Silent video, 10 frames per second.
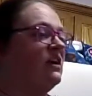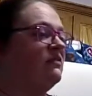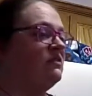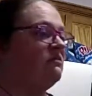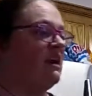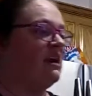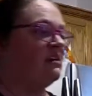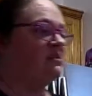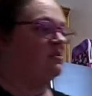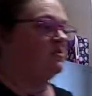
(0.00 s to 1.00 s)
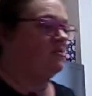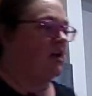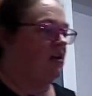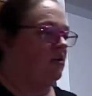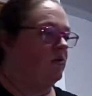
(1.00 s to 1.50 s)
the oven rack to
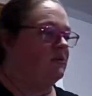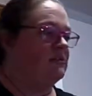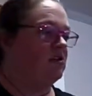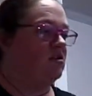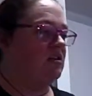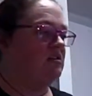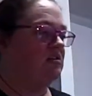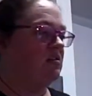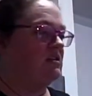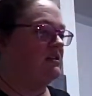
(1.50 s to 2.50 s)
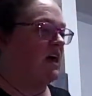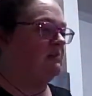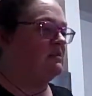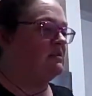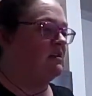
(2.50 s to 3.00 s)
a low position so the
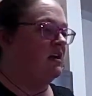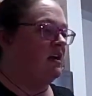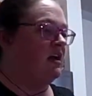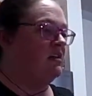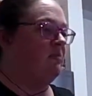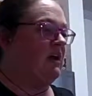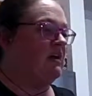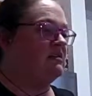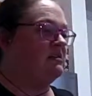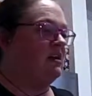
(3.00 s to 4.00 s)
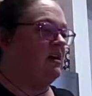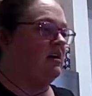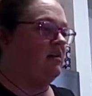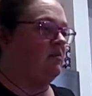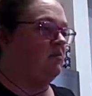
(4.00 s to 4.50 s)
tops of the pans
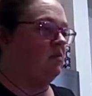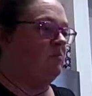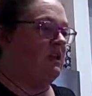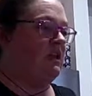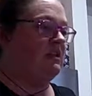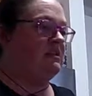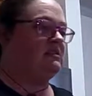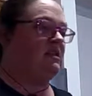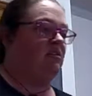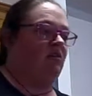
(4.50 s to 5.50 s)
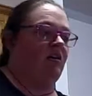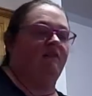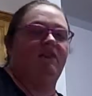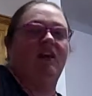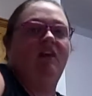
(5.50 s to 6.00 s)
will be in the center
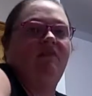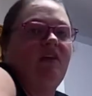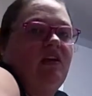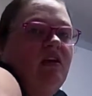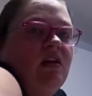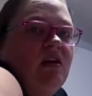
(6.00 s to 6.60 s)
of the oven.